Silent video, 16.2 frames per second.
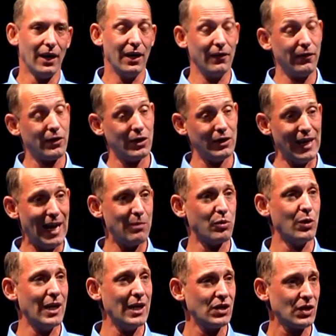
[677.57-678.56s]
of
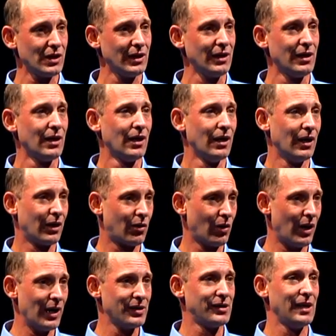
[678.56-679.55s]
collaboration
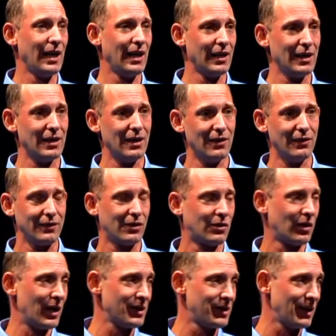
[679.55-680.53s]
across data and
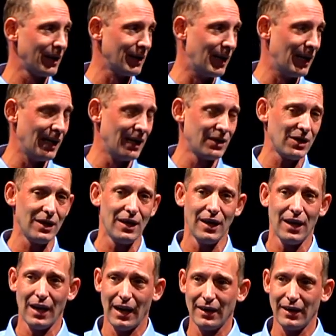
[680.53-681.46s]
across technology,